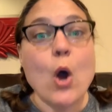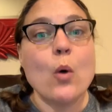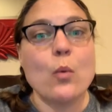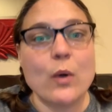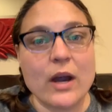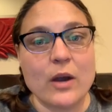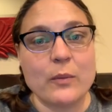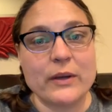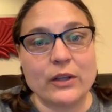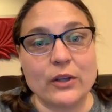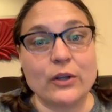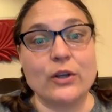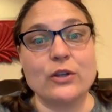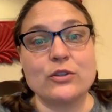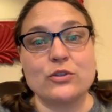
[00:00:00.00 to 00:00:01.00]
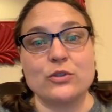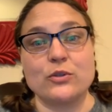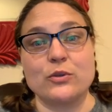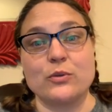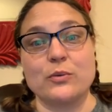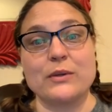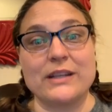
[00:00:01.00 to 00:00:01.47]
where we learn
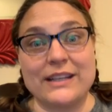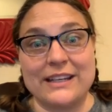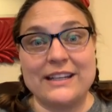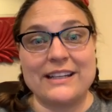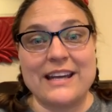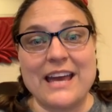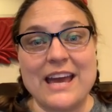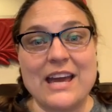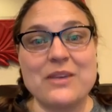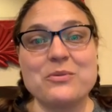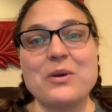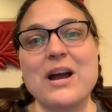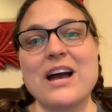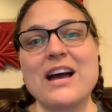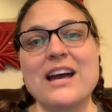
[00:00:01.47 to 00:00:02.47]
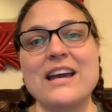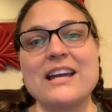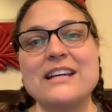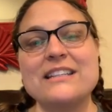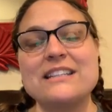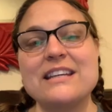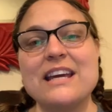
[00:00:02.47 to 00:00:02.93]
to read and
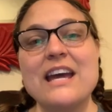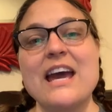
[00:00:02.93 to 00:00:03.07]
write